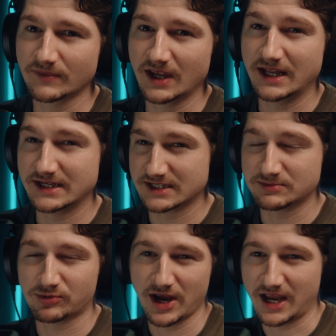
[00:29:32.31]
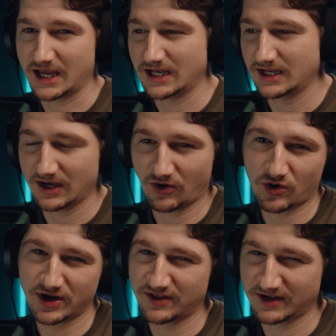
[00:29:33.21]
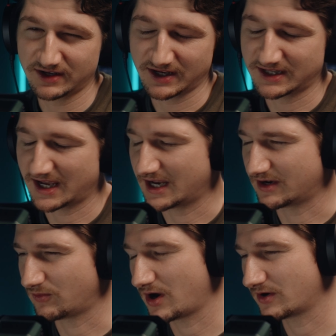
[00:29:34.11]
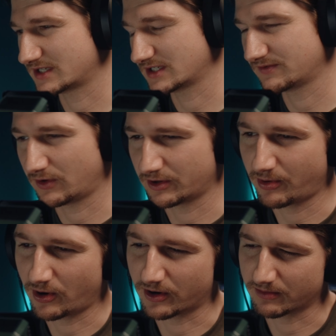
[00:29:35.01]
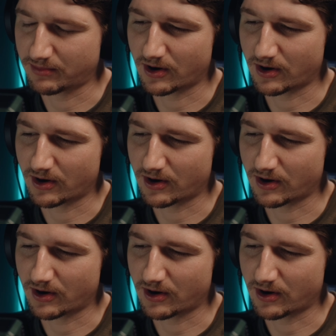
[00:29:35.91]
it is it's breaking or anything like that, where it's actually falling apart.